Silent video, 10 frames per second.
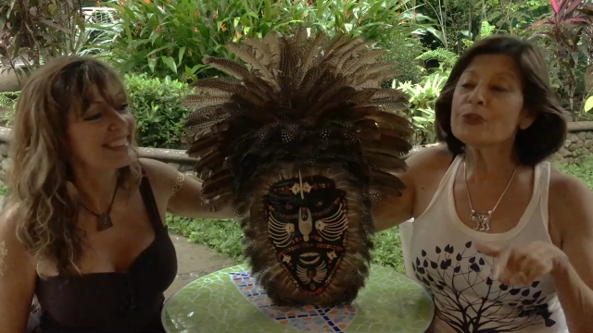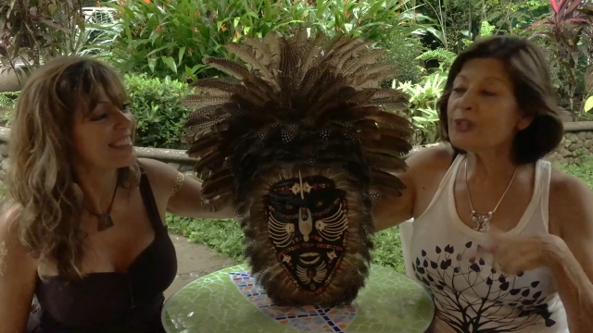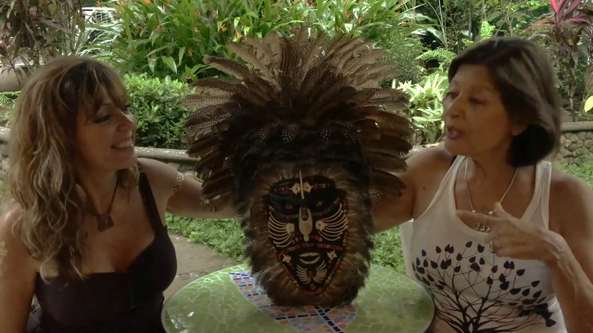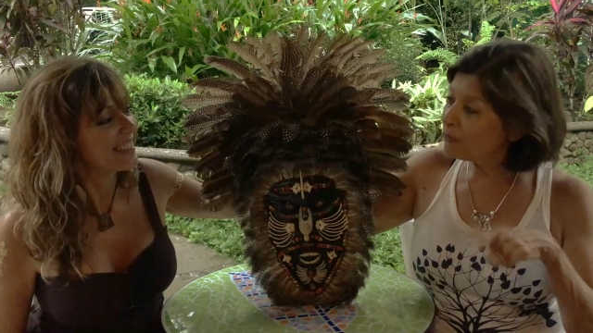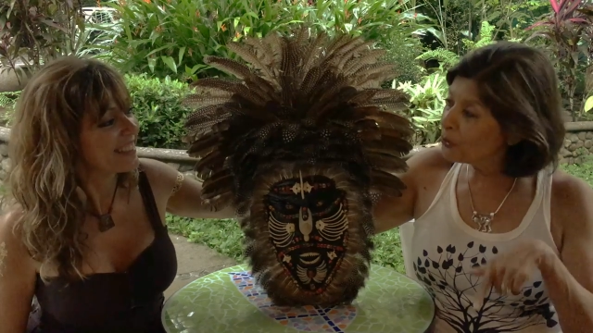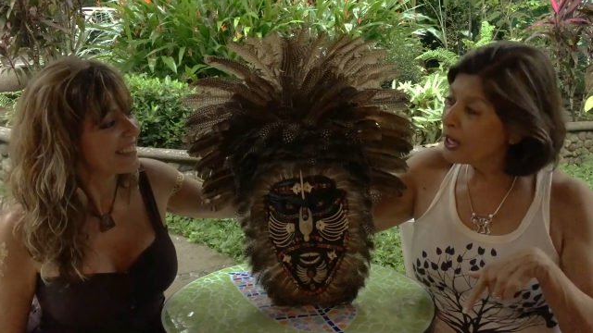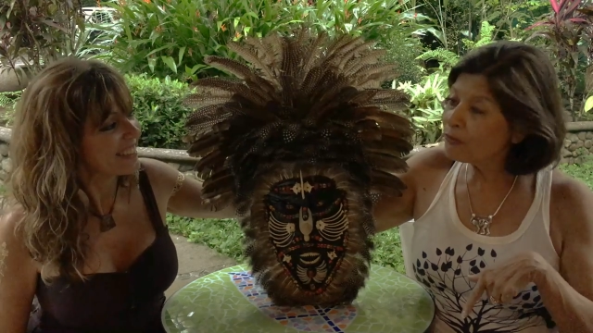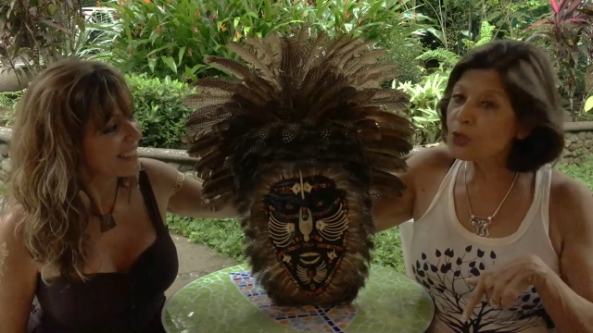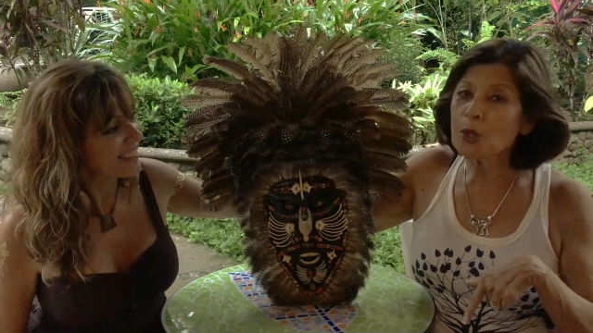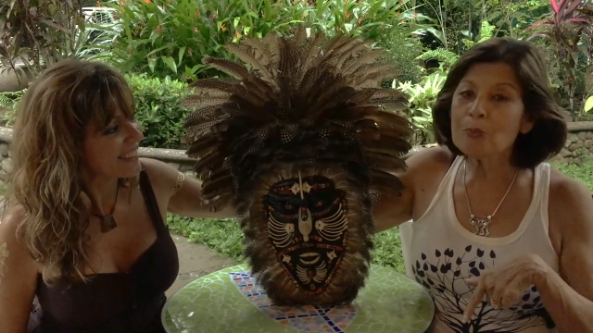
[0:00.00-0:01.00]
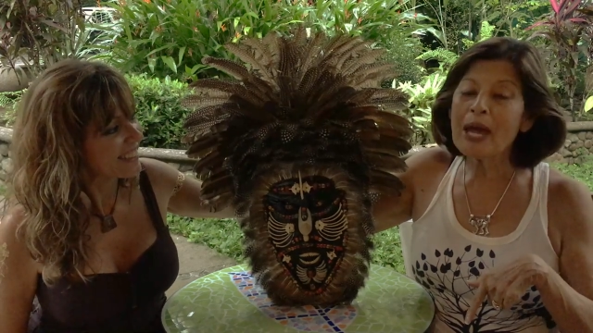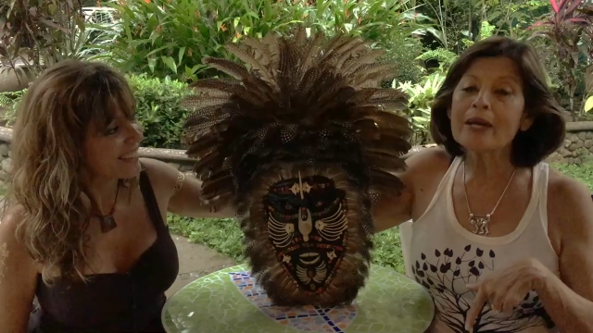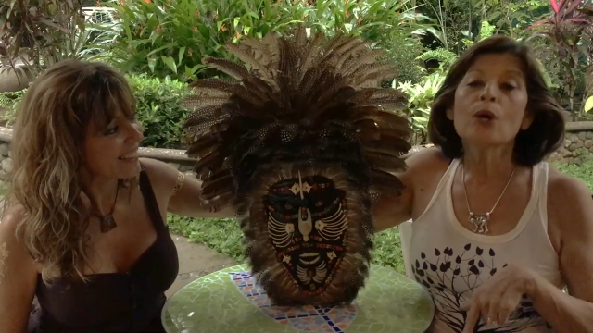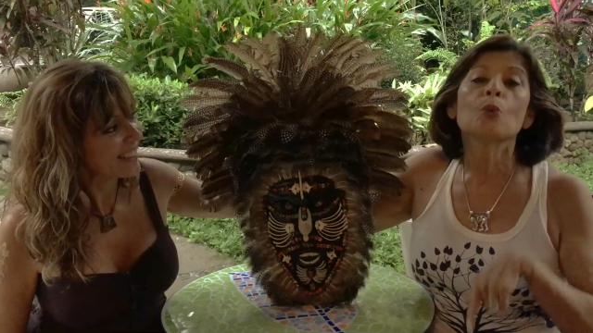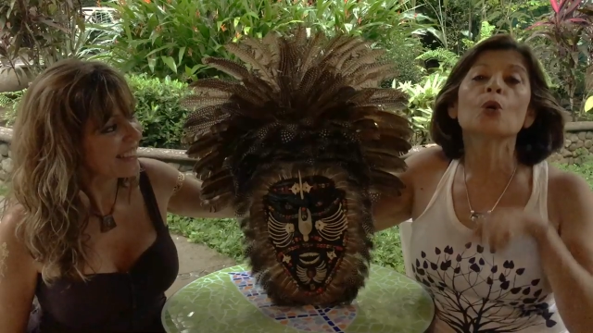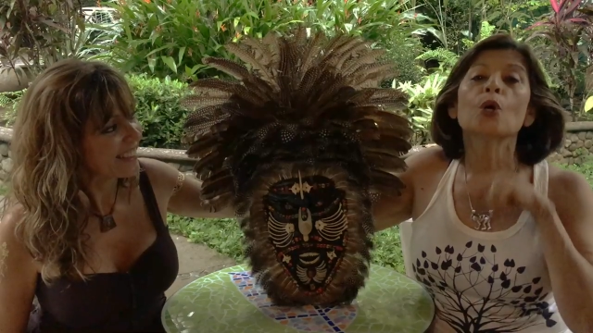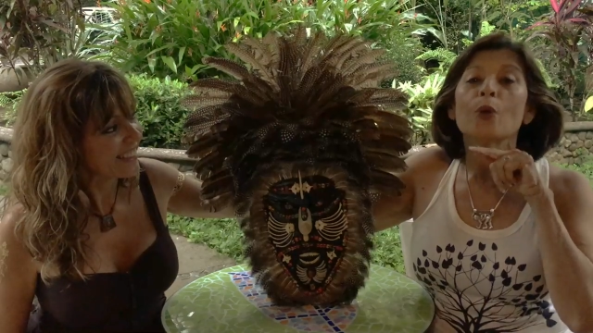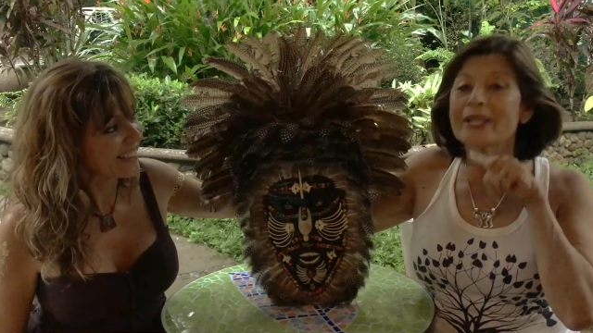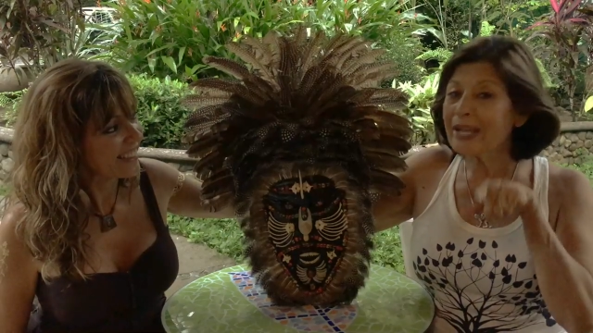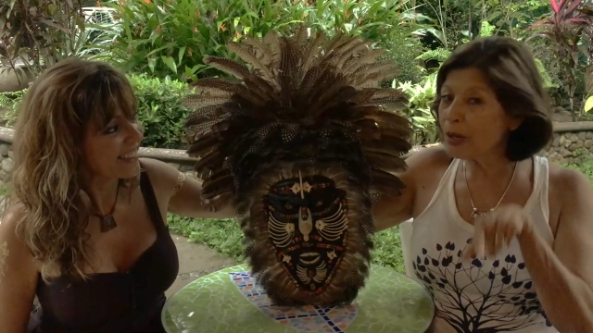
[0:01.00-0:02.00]
Speaker 1: said if we ever go back, we're
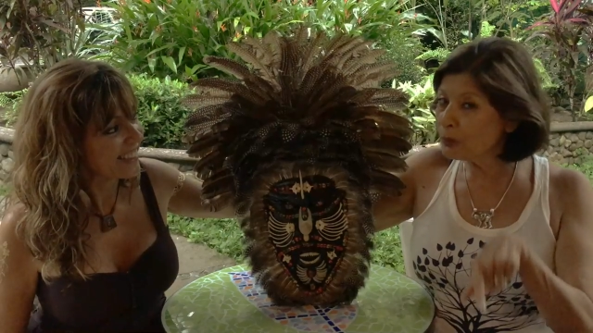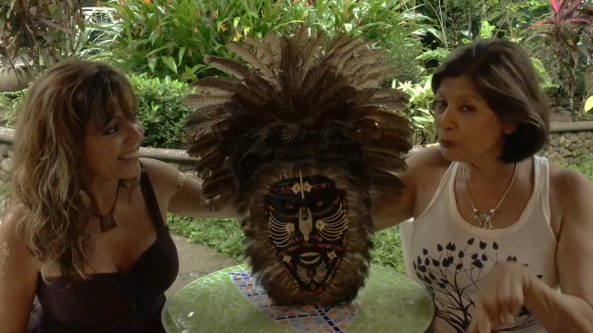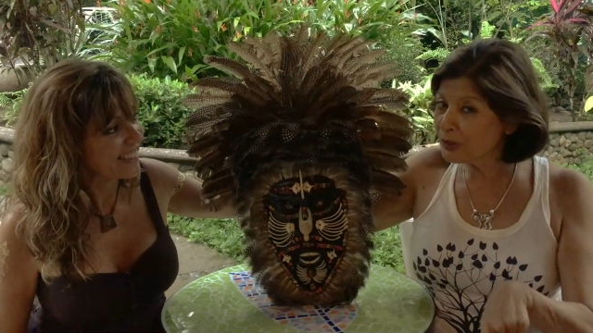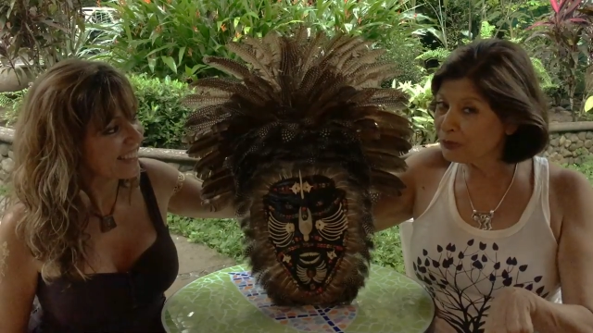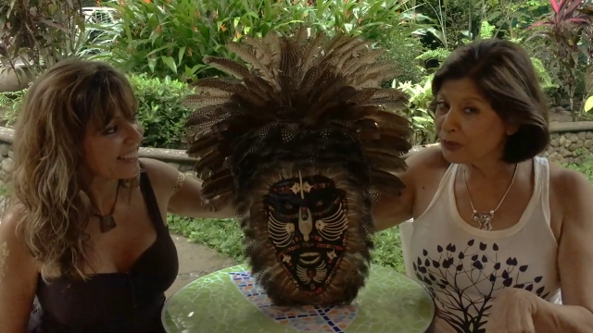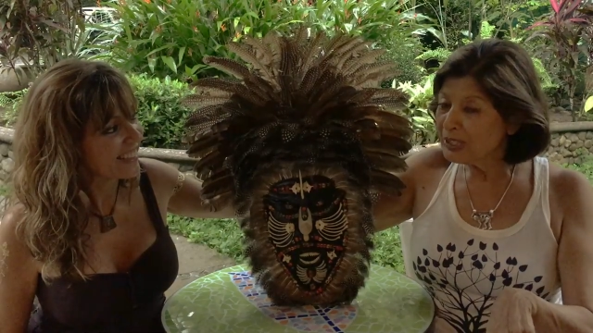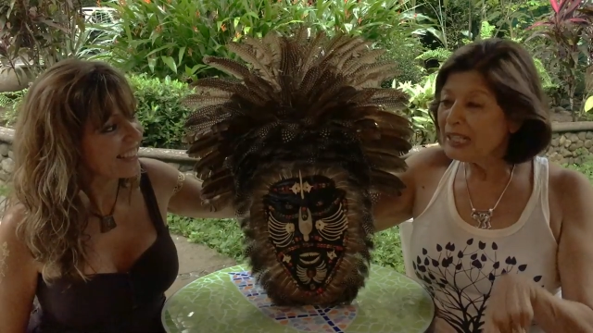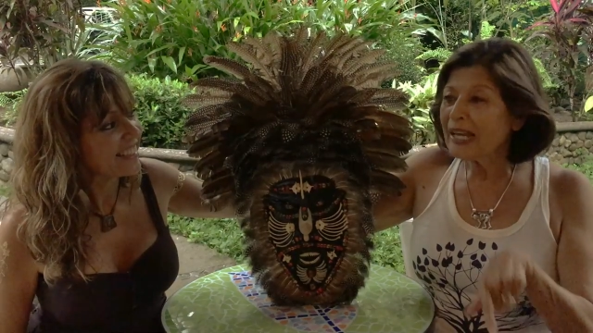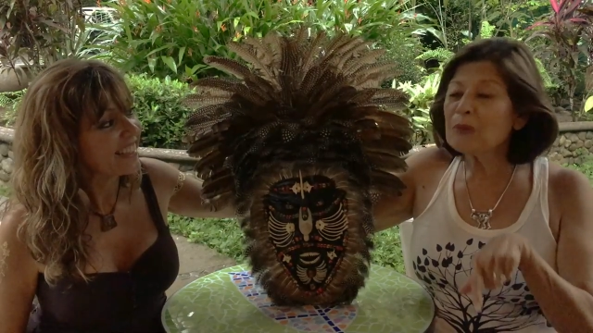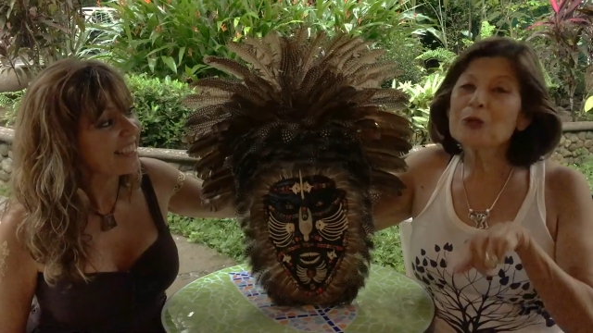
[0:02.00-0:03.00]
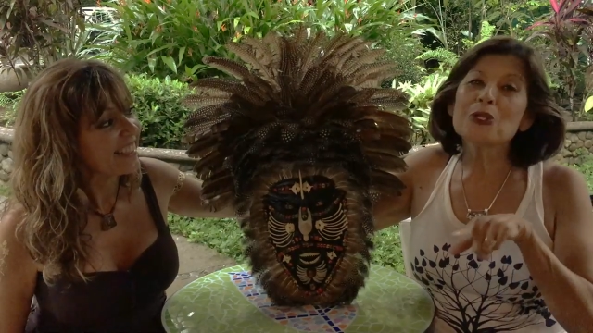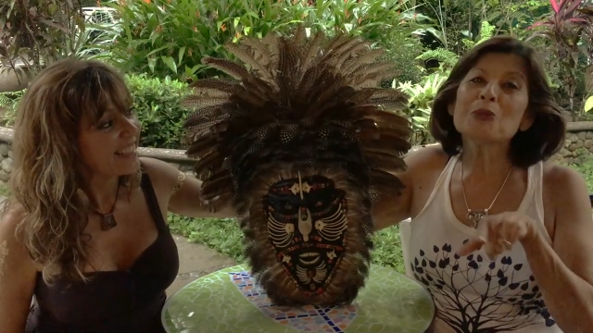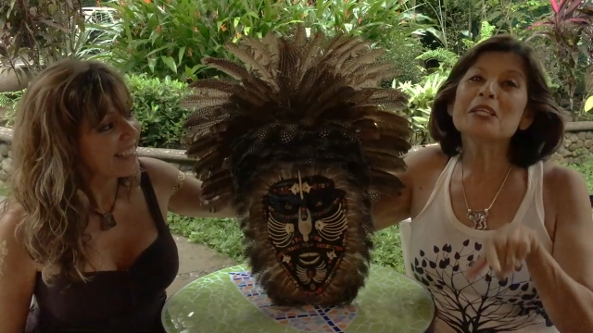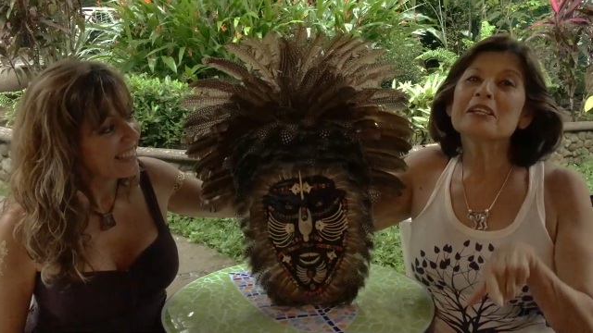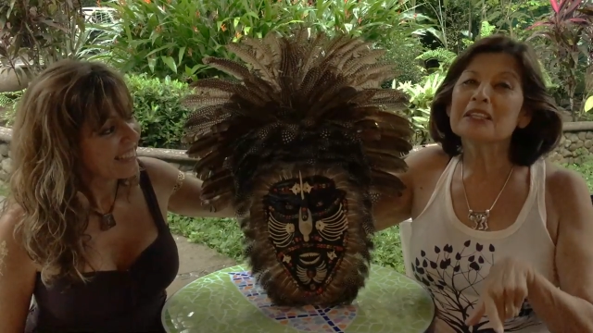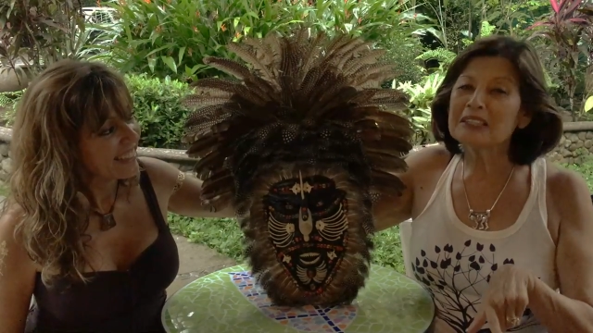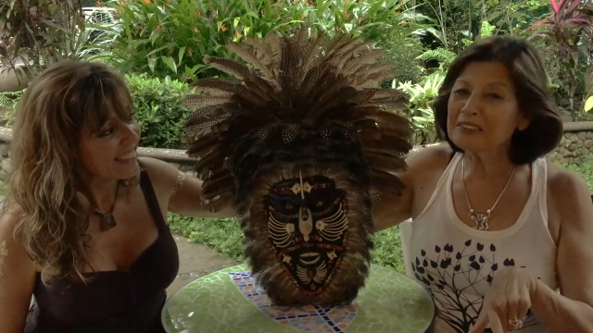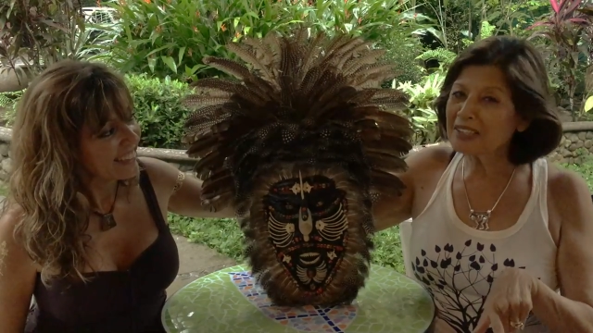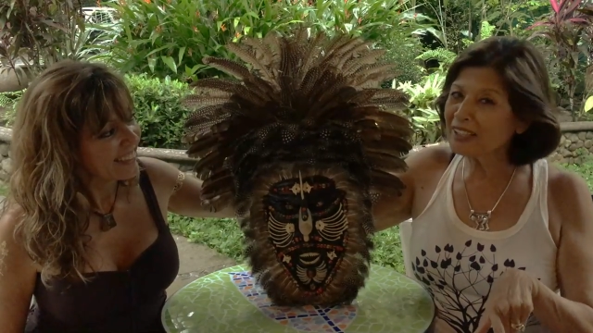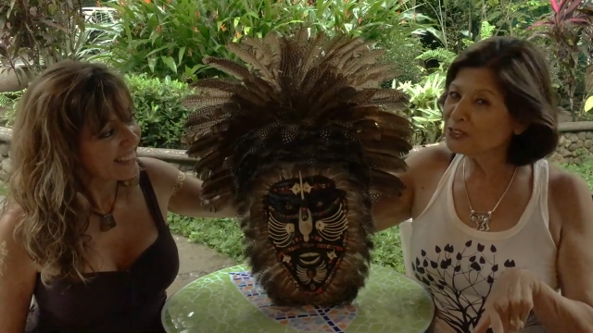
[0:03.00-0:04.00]
going downriver. And we're doing it a
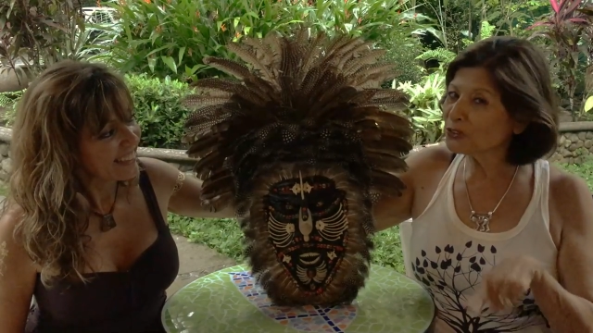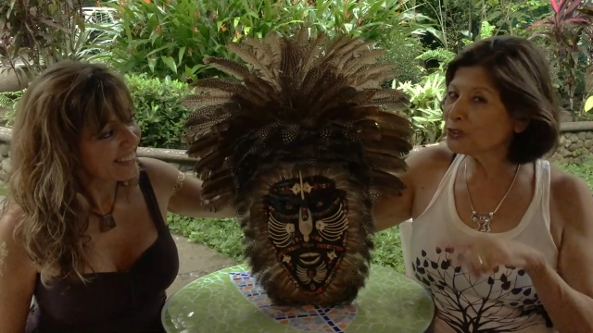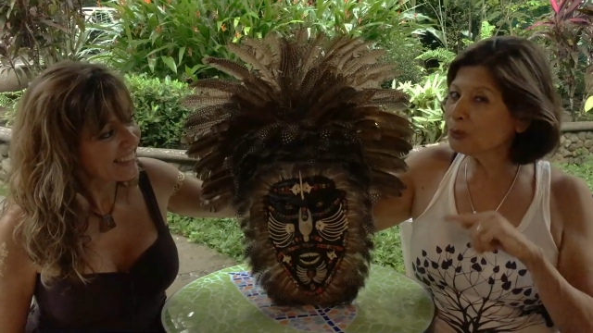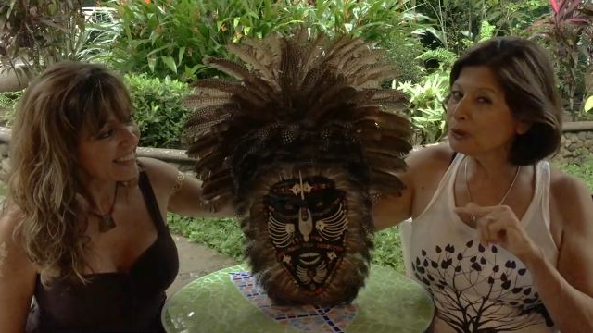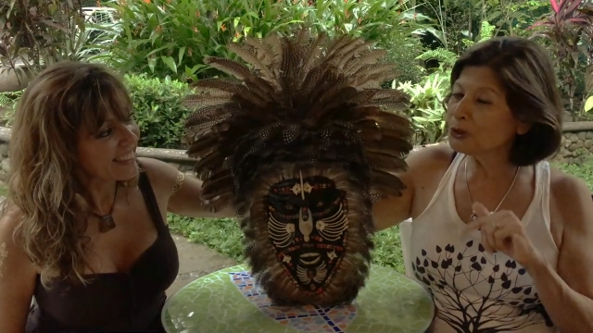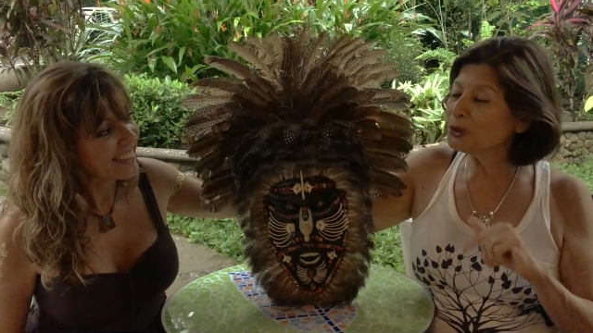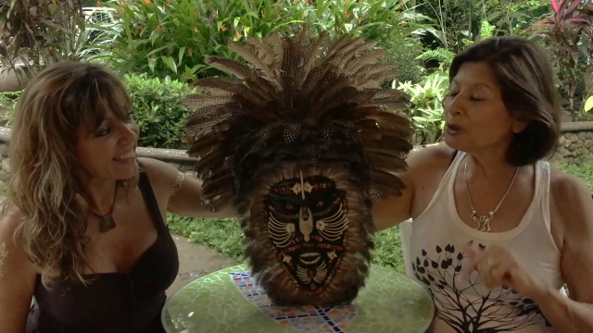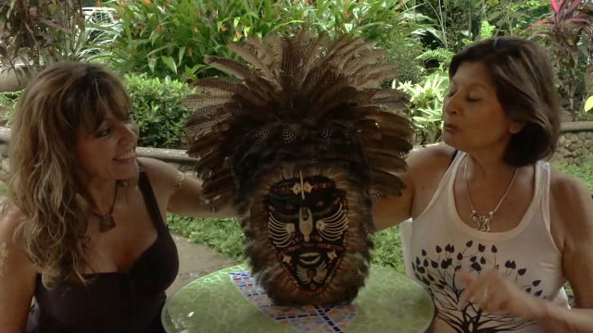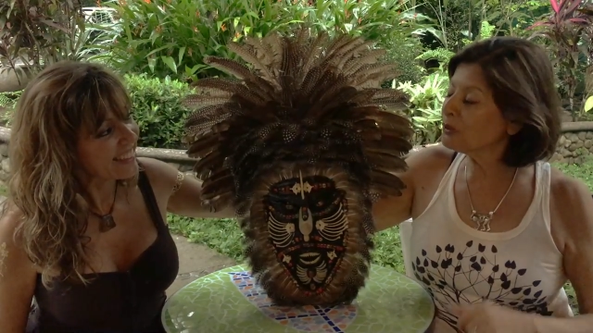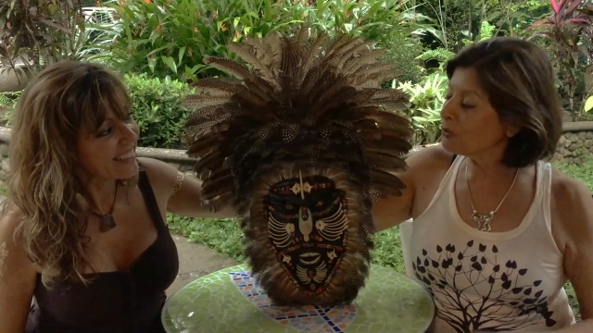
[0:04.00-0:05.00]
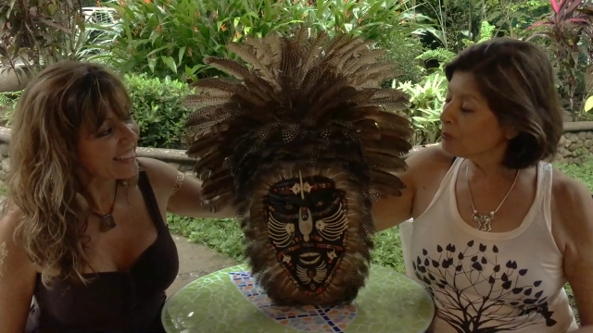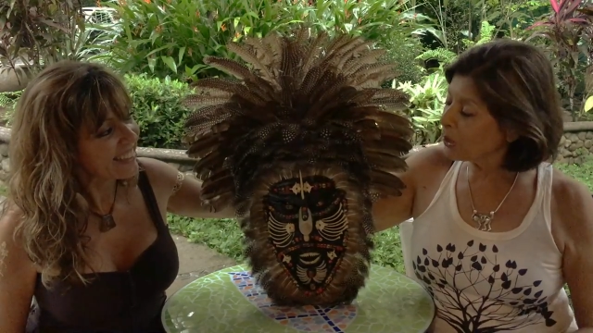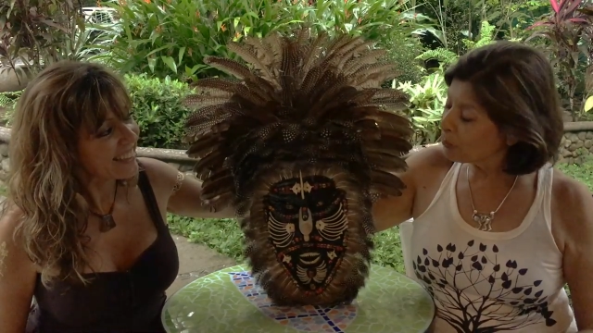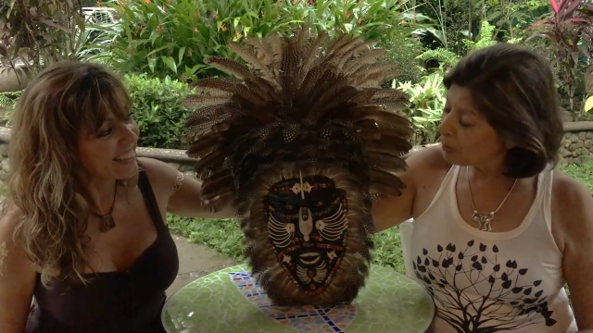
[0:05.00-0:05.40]
little nicer, so we took a riverboat.